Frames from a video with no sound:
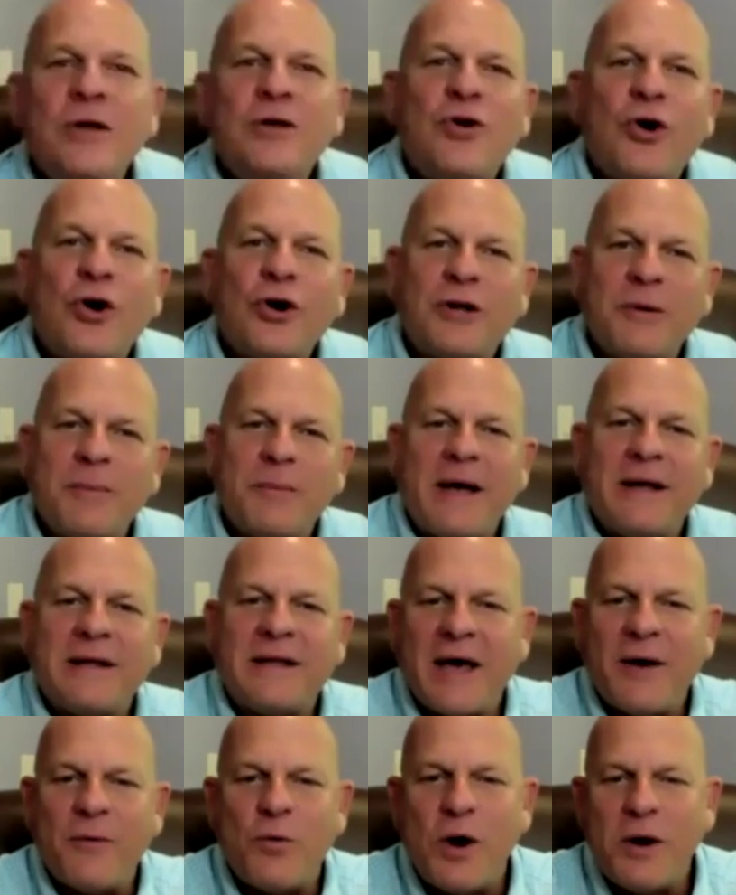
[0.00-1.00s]
talked about
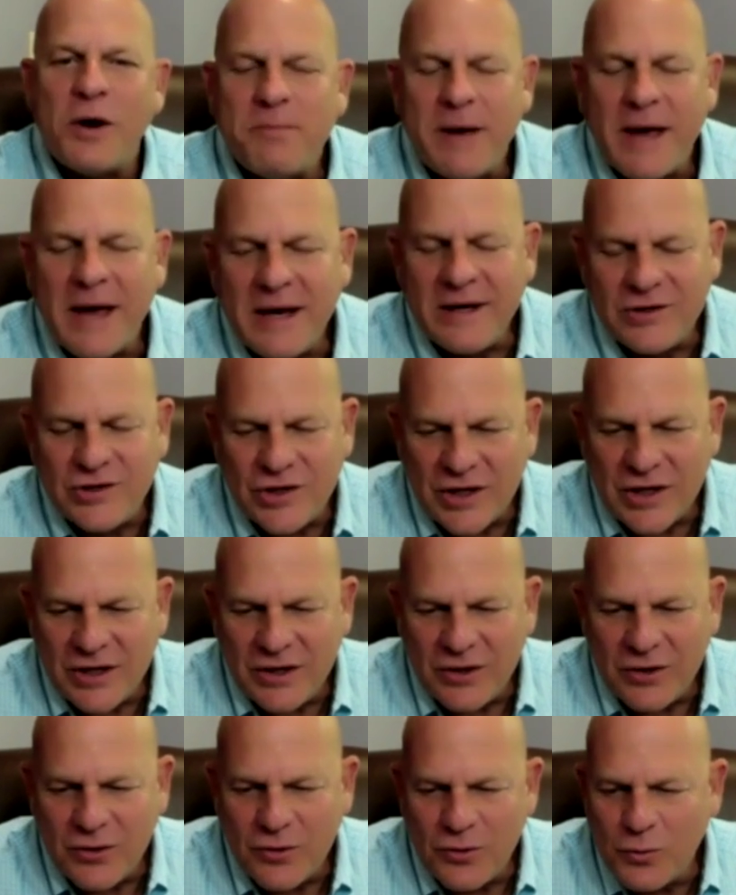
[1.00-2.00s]
that one patient
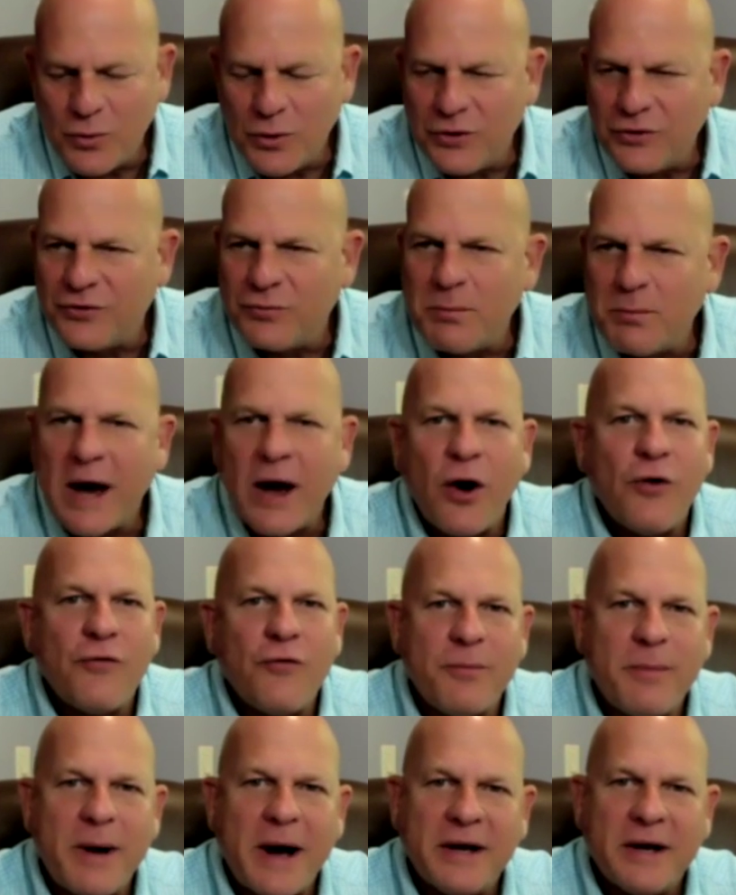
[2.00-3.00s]
who was my, over
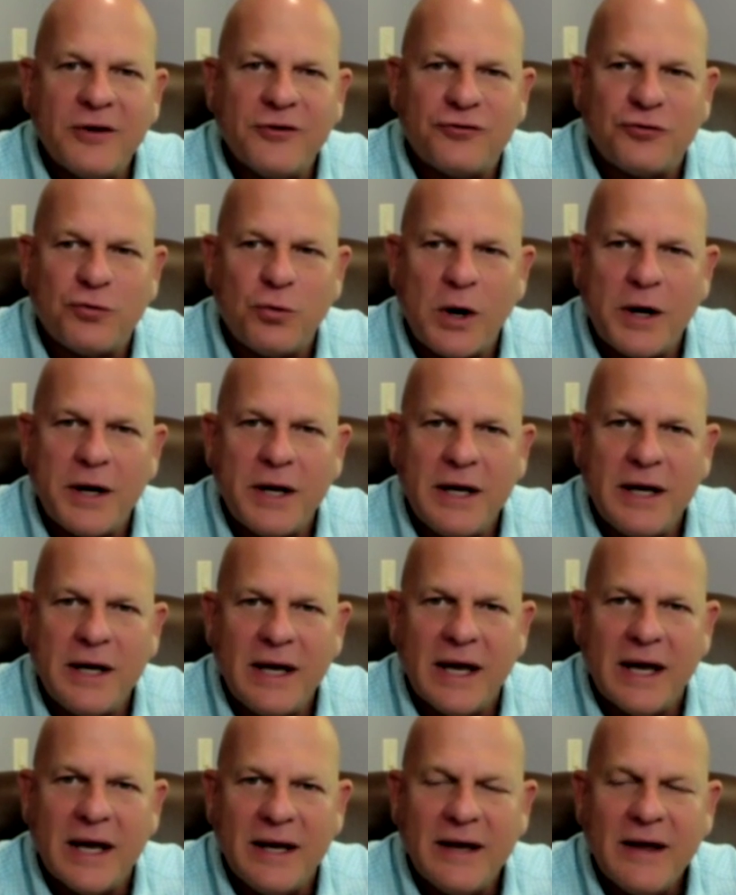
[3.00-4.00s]
minus 20
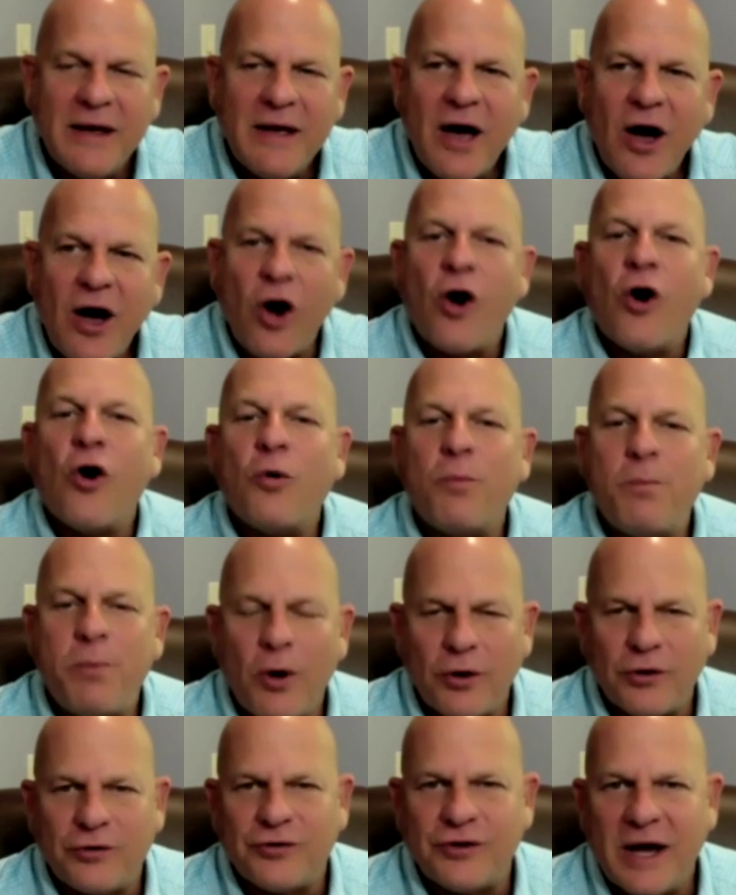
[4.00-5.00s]
and her whole
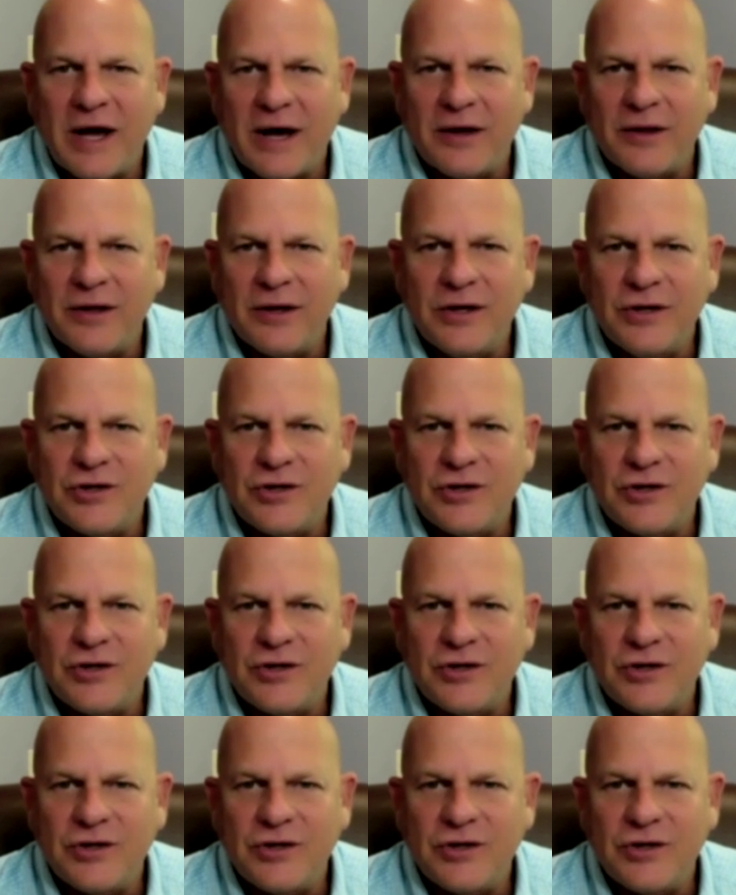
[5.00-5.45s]
personality yeah.